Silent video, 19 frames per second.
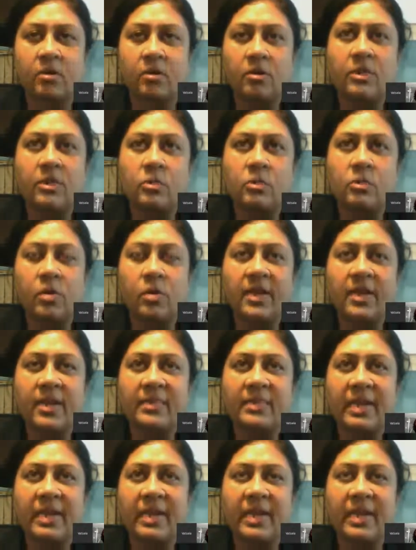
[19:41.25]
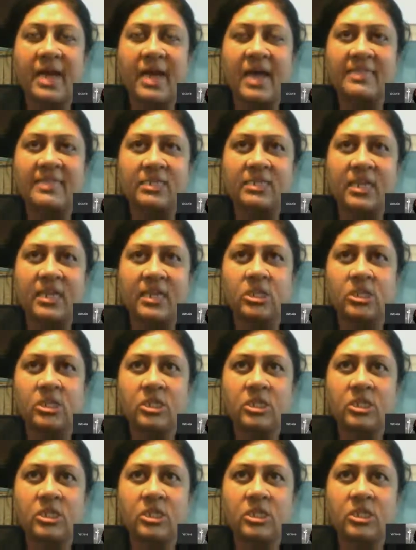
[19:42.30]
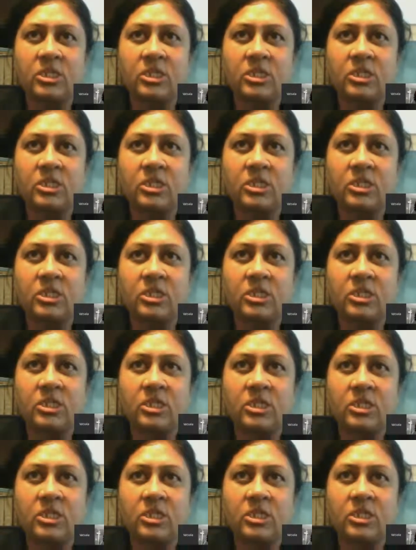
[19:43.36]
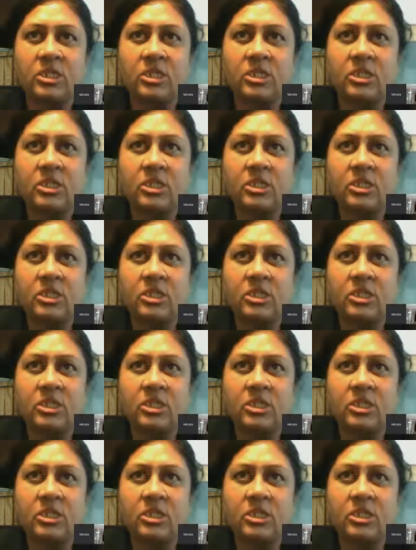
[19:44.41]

It's only at the last stage, if it is compliant with zonal use,